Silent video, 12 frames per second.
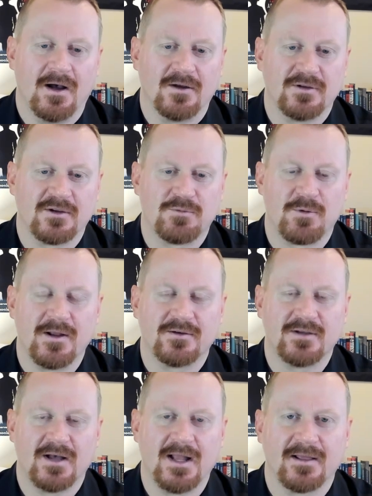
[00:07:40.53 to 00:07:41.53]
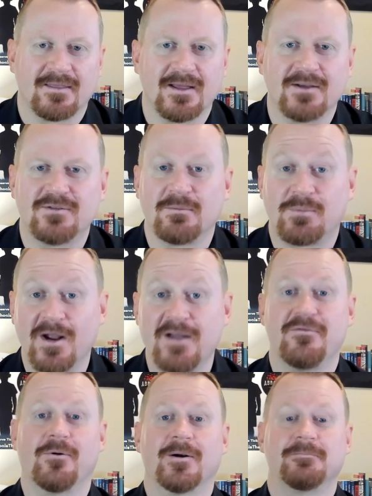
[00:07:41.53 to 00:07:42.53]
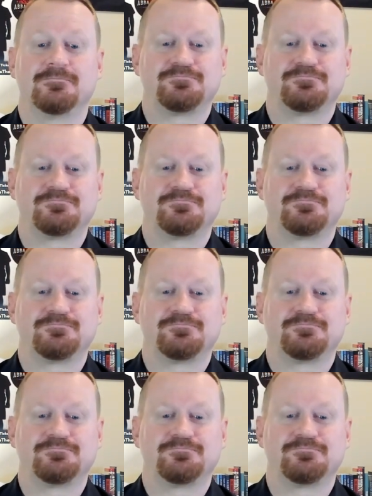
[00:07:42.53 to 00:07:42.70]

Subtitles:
So that's pretty exciting. Things to pray for.